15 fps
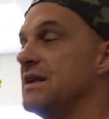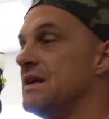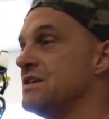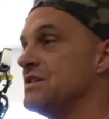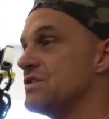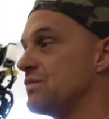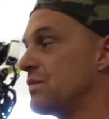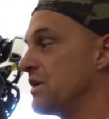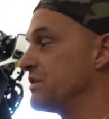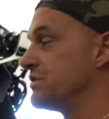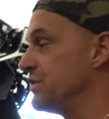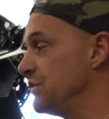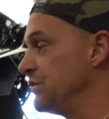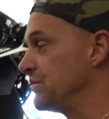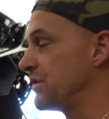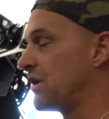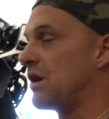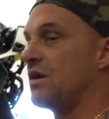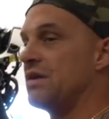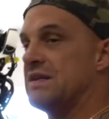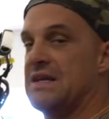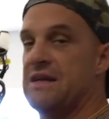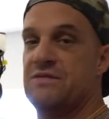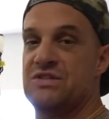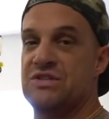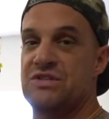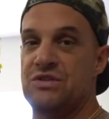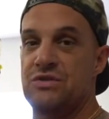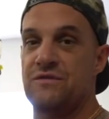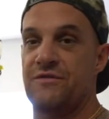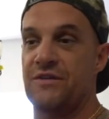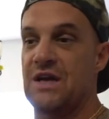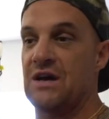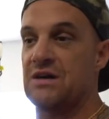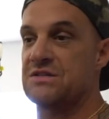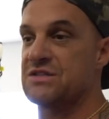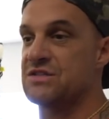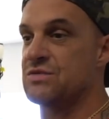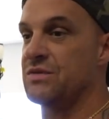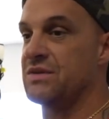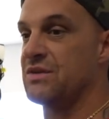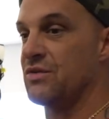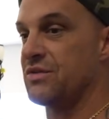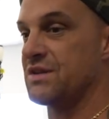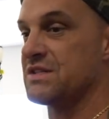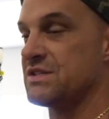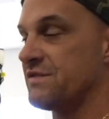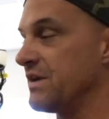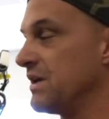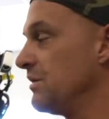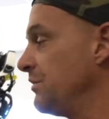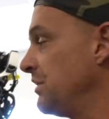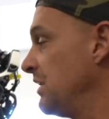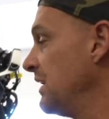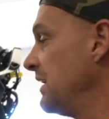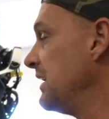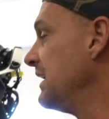and just run a tune, Harley-Davidson tune for now, because it's really the only thing that's available.